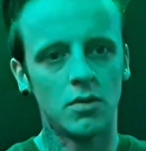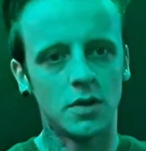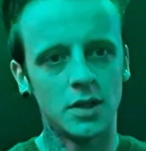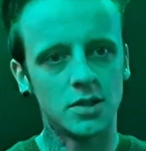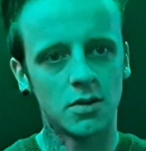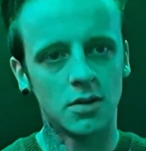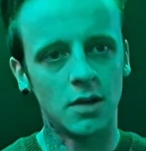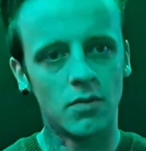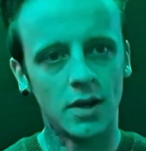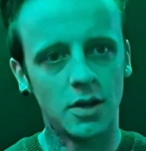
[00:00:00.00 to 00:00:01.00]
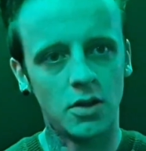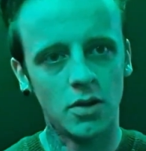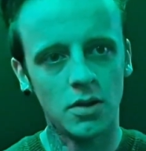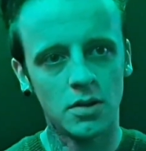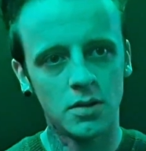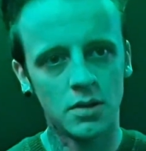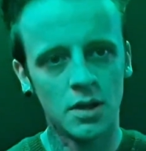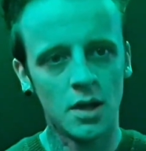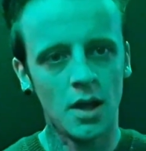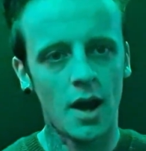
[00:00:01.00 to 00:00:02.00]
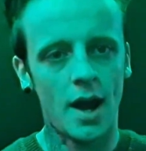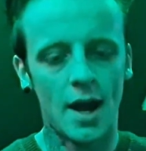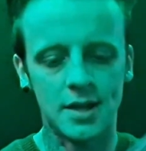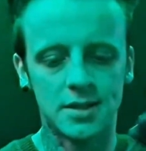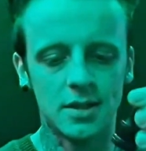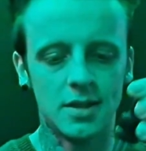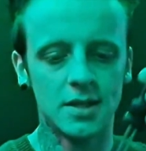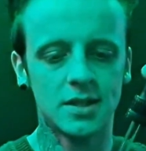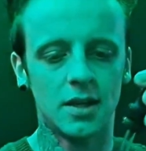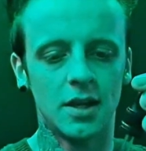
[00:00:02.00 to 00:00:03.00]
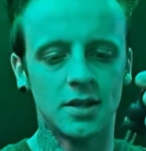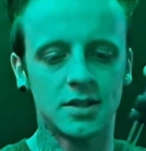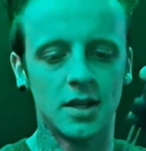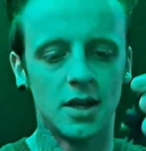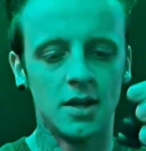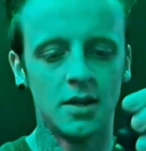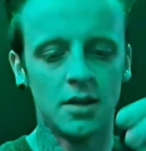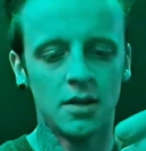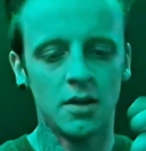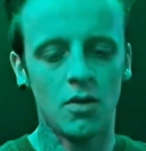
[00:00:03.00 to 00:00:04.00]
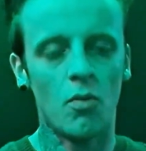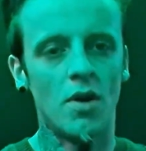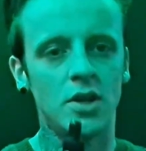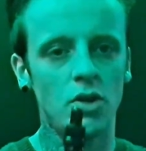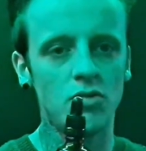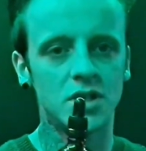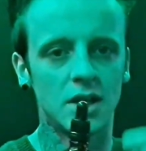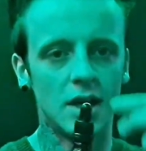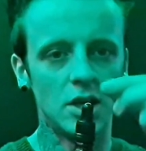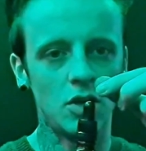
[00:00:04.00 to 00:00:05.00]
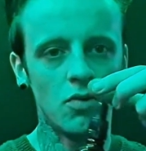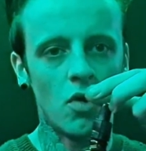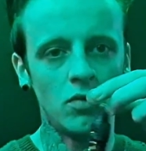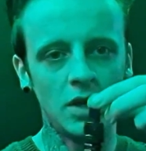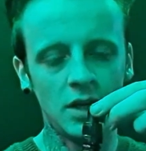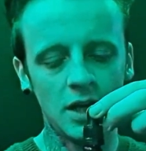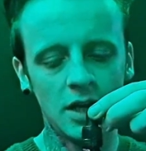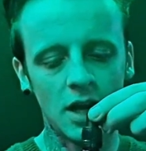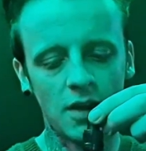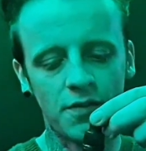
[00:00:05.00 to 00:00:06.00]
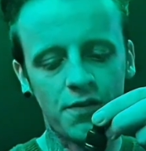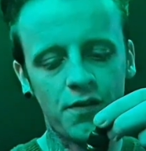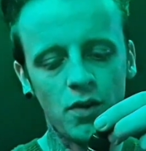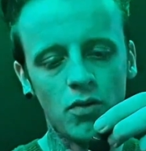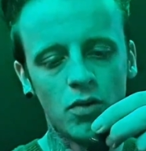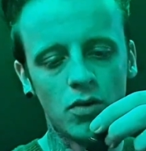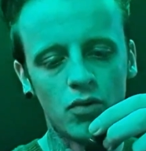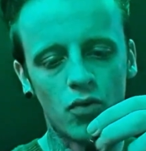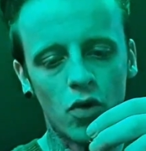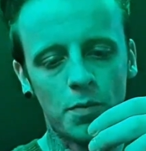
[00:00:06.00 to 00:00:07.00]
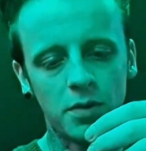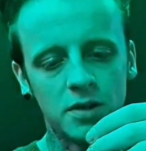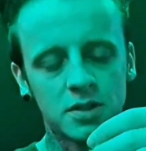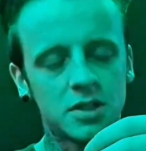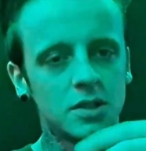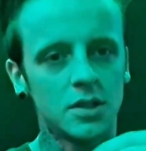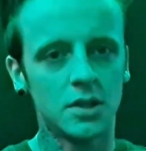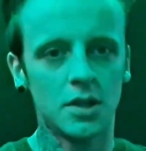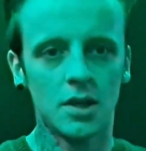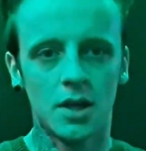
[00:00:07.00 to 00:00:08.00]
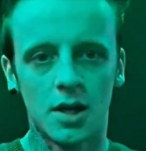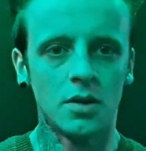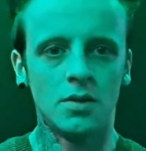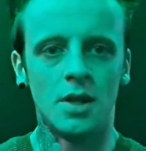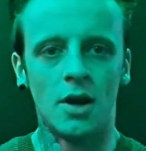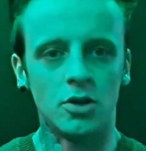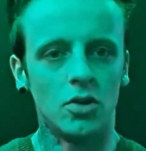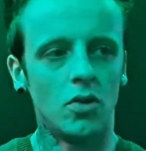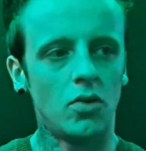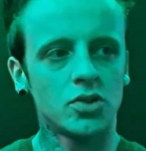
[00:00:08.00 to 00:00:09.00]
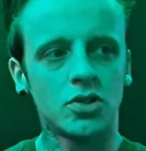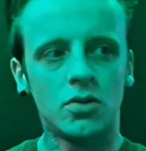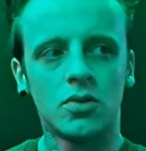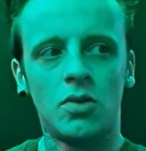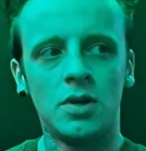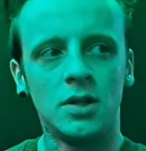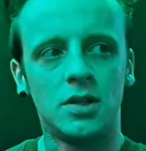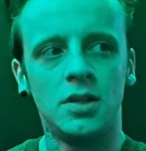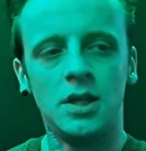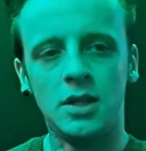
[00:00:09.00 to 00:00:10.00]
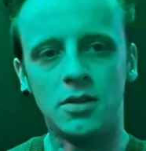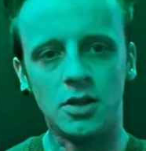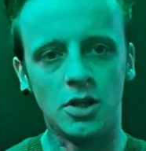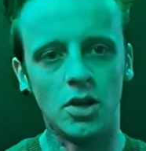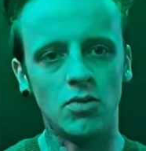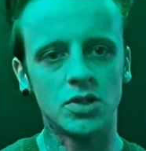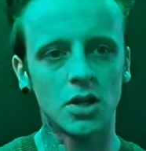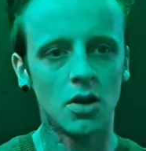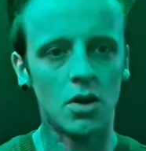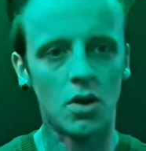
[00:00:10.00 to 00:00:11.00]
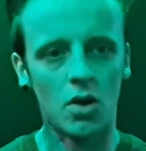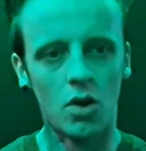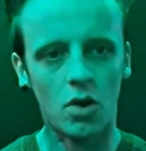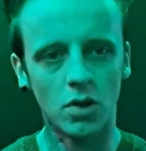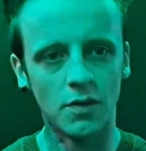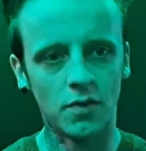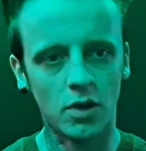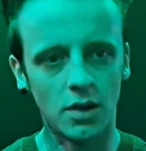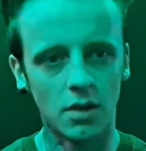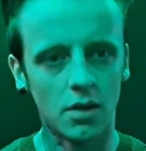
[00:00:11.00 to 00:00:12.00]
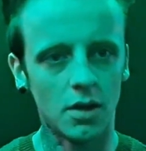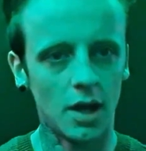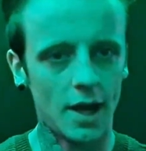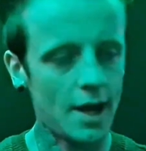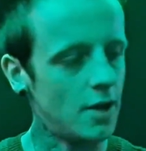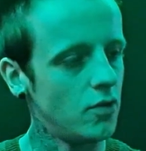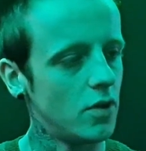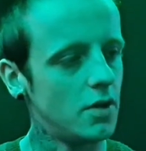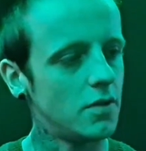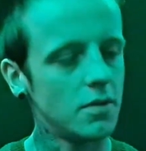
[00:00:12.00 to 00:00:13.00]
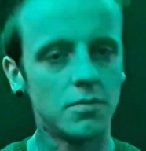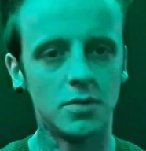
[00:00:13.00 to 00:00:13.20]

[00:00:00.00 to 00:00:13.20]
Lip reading: what these look like right here. As this elixir, when using it, you only need a few droplets. Now, you're also going to need to use olive oil, 100%